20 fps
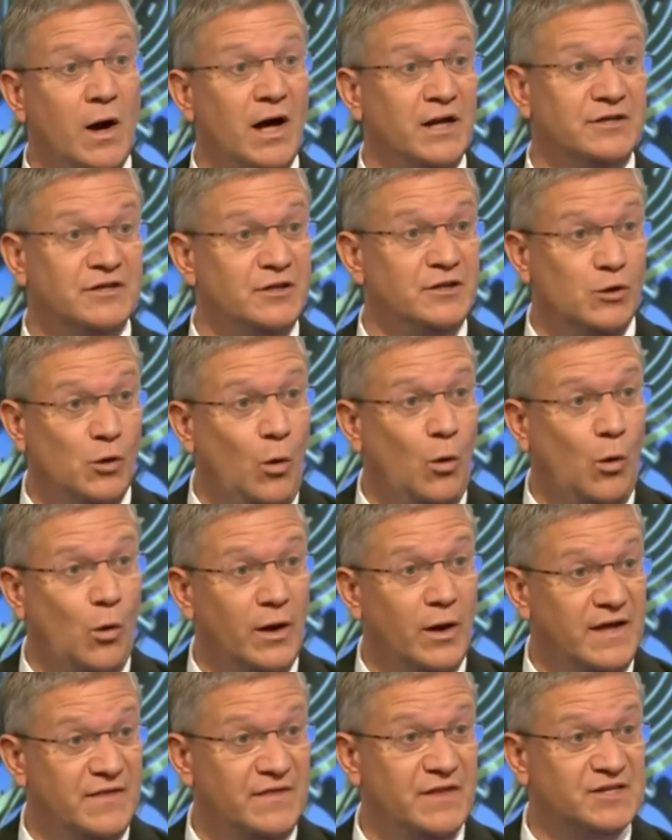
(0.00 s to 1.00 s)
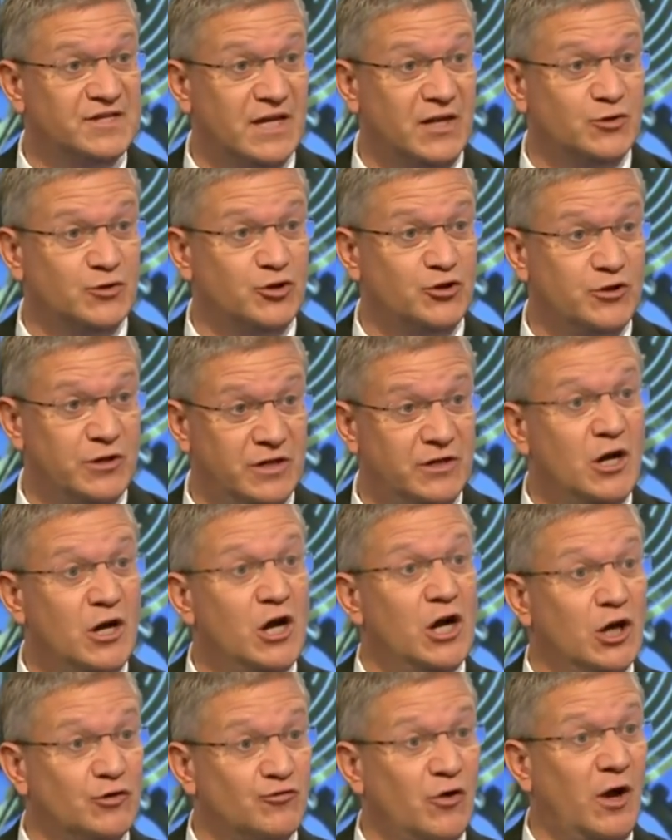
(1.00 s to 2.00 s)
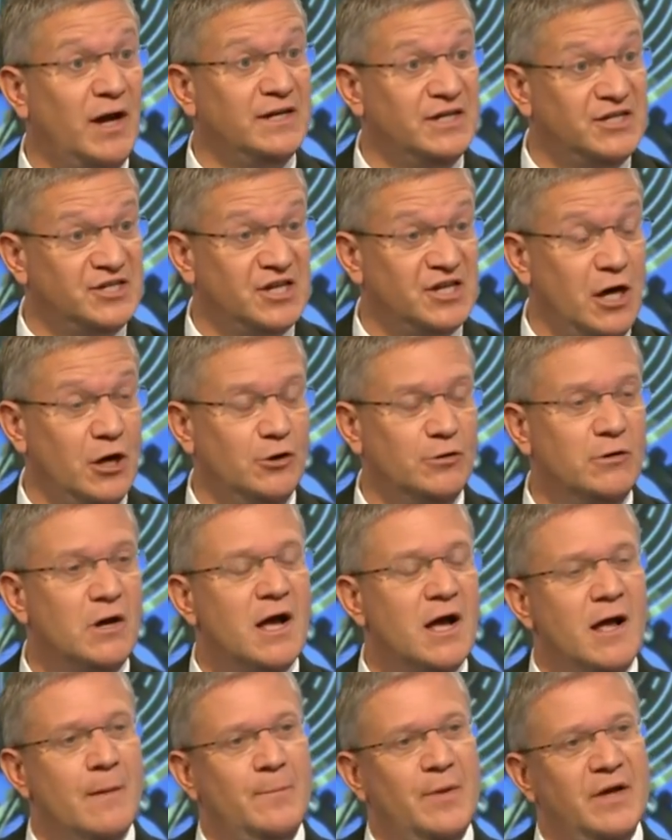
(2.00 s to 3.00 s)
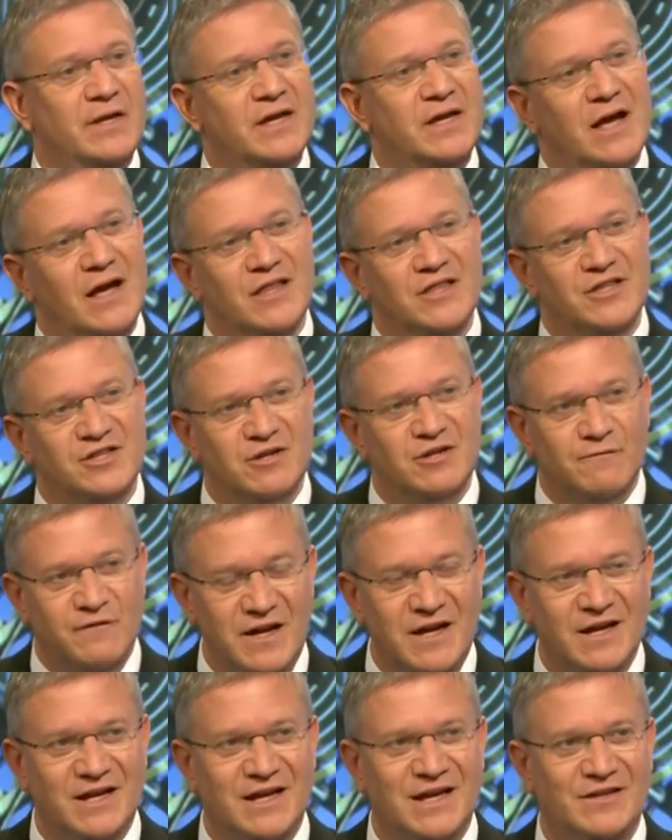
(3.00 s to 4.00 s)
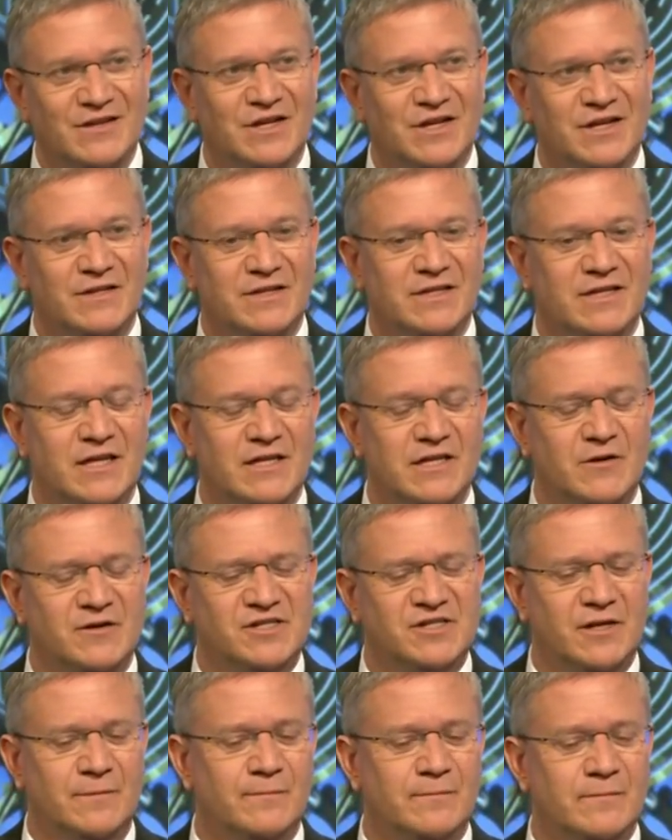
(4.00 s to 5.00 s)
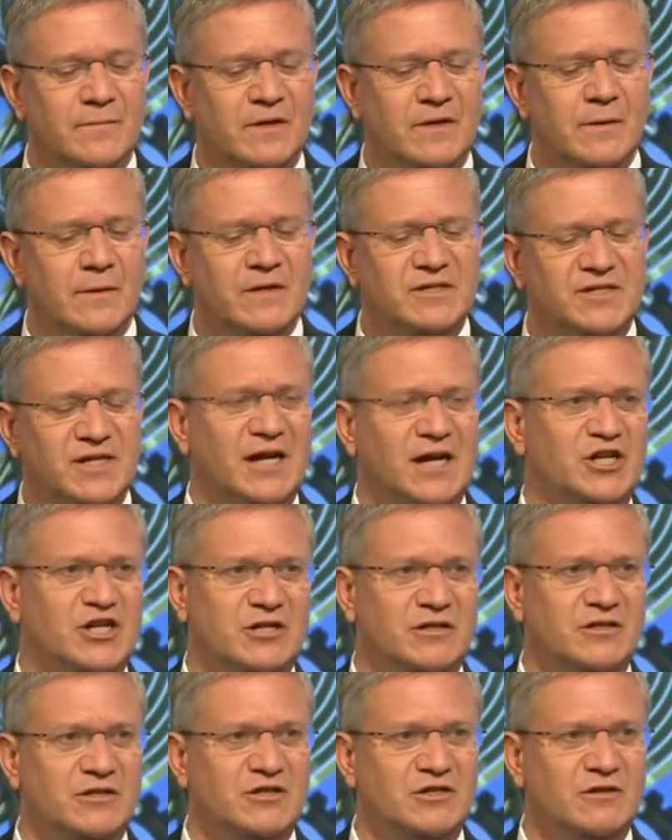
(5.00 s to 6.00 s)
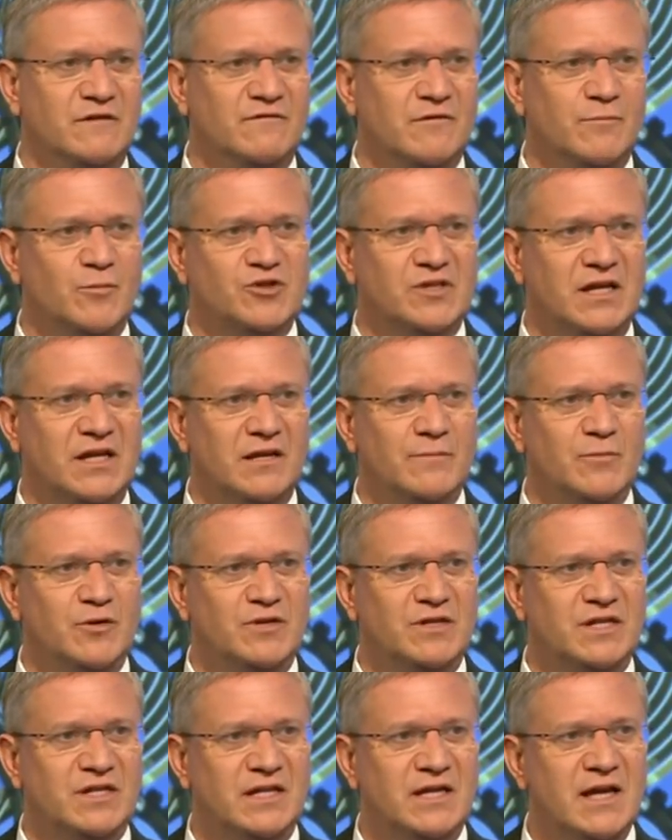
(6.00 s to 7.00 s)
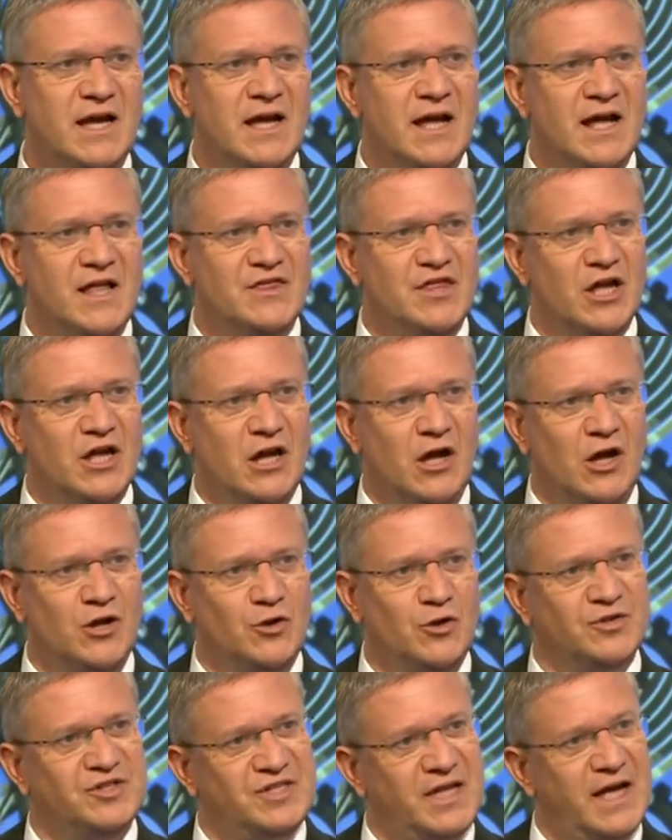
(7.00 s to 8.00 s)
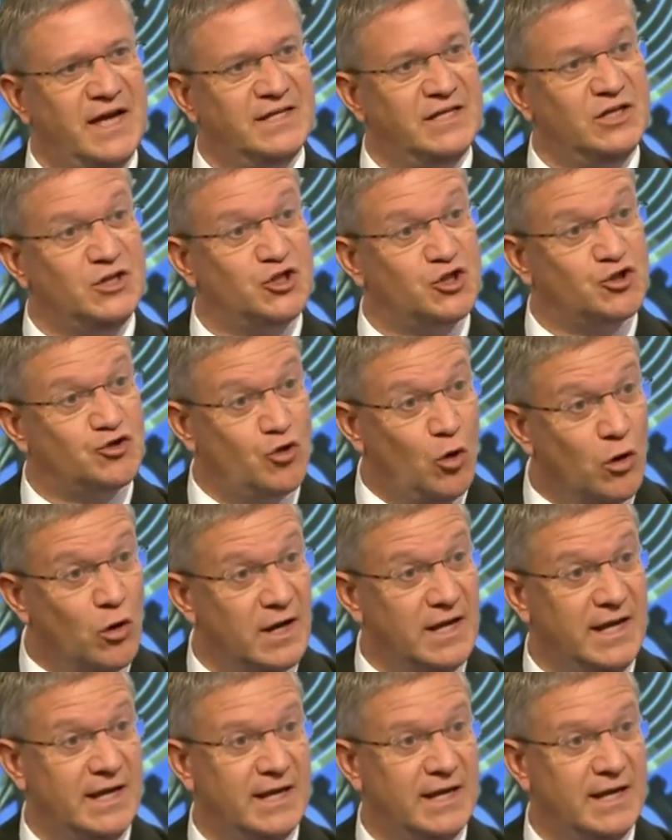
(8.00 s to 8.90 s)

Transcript: under the law in this country, and rightly so. But there's a feeling that there are some sections of the Muslim community that are not standing strongly